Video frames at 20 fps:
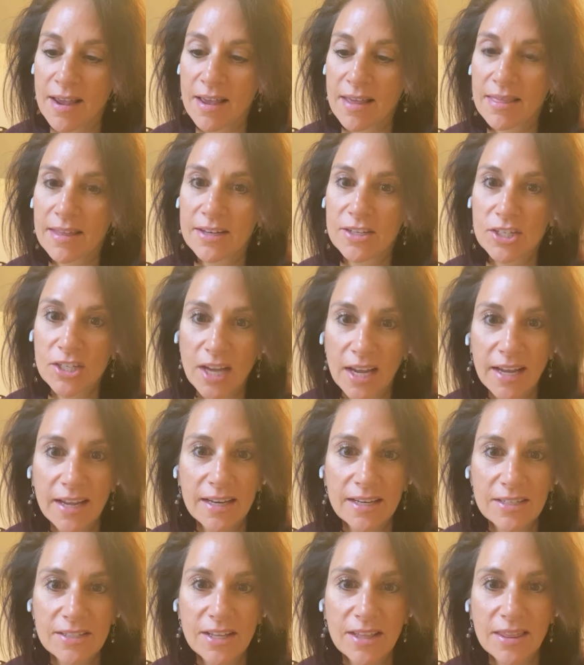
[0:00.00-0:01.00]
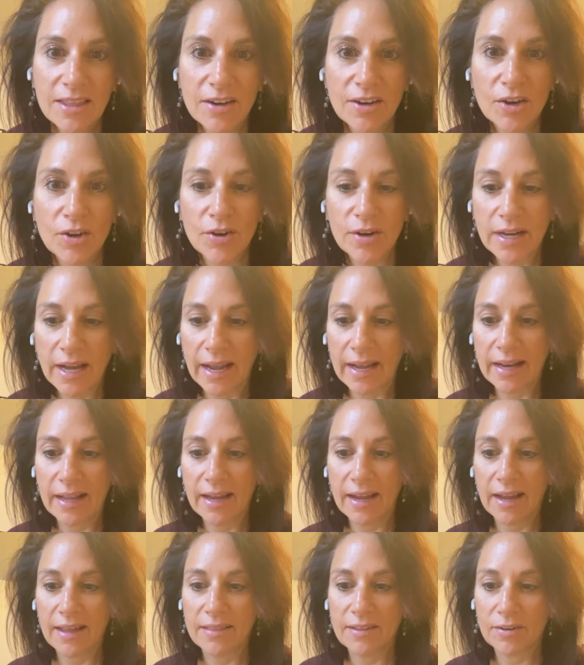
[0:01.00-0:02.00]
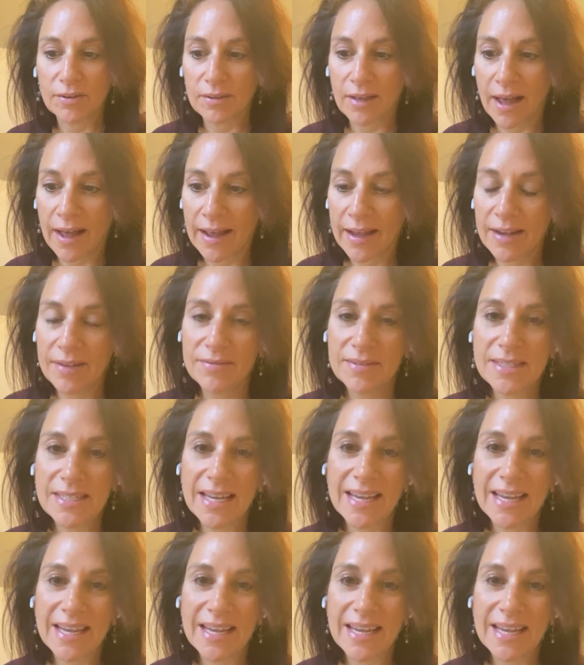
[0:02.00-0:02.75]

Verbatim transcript: the change that they're creating in their lives,